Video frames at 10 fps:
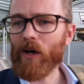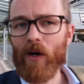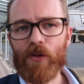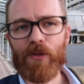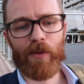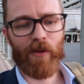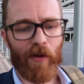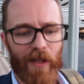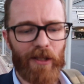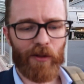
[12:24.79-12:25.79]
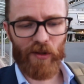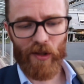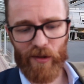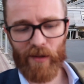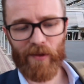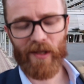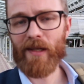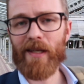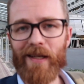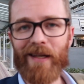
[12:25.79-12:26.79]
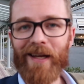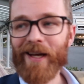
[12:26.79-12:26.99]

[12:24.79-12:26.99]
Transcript: entrepreneurial ecosystems and uh,